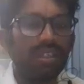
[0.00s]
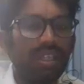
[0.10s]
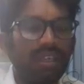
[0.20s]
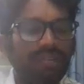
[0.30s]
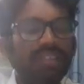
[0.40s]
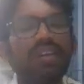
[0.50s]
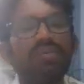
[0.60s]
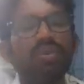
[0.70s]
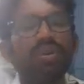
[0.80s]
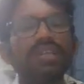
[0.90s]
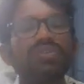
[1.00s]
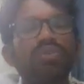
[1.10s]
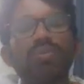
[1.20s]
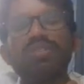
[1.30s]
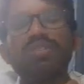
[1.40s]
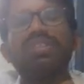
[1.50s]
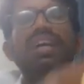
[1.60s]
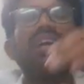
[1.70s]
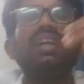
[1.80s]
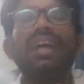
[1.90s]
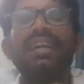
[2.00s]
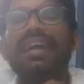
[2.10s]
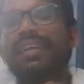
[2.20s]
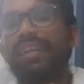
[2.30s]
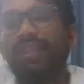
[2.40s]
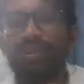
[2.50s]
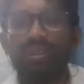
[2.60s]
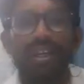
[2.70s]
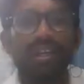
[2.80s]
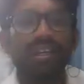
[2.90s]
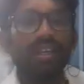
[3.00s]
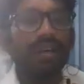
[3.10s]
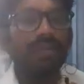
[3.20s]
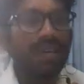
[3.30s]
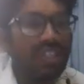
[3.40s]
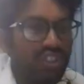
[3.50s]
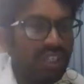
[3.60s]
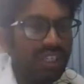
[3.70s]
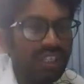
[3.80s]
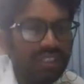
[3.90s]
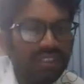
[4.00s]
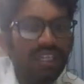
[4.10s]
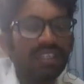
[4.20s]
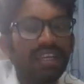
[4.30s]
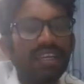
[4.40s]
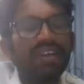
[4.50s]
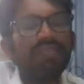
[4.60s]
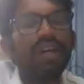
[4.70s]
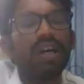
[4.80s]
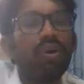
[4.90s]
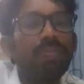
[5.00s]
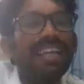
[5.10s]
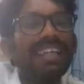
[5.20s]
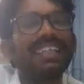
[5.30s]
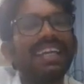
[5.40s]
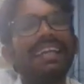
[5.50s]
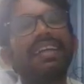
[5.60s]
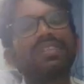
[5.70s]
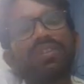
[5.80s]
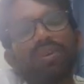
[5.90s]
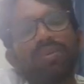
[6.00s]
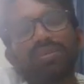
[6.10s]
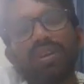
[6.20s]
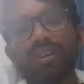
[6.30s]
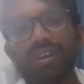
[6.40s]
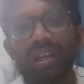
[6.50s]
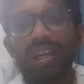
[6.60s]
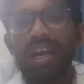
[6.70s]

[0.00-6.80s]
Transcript: When the OH group is directly attacking to the benzene ring, that kind of aromatic hydroxy groups are called, or